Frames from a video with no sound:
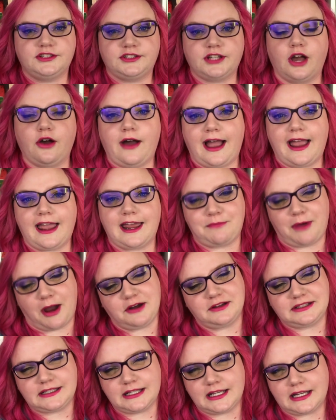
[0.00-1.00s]
So I had
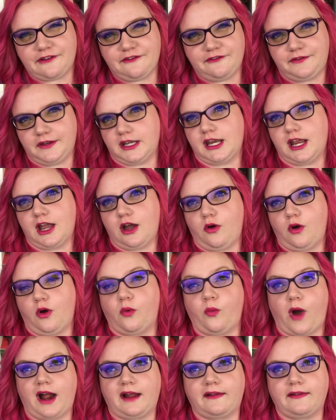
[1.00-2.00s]
posted a video
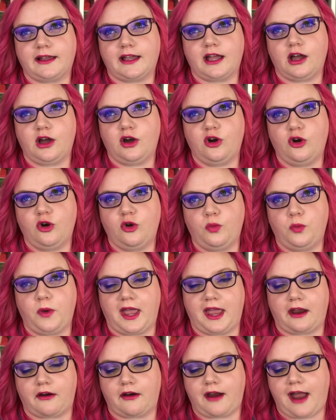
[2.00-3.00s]
a while ago
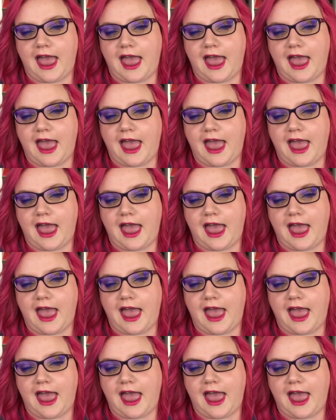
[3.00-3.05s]
where